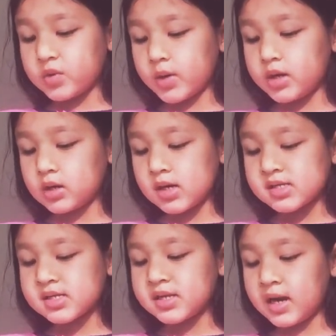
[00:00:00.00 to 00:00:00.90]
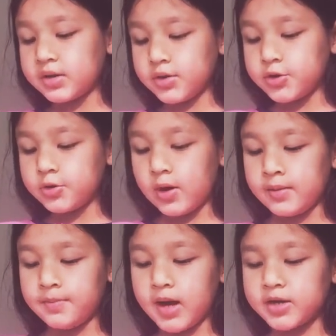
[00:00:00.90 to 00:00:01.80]
Went Custard and Noodle
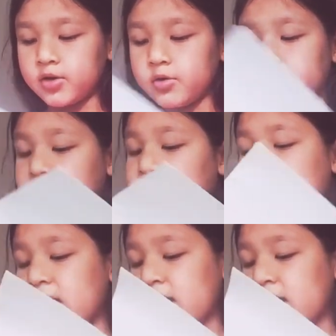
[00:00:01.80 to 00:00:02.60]
and Barnacle Bee.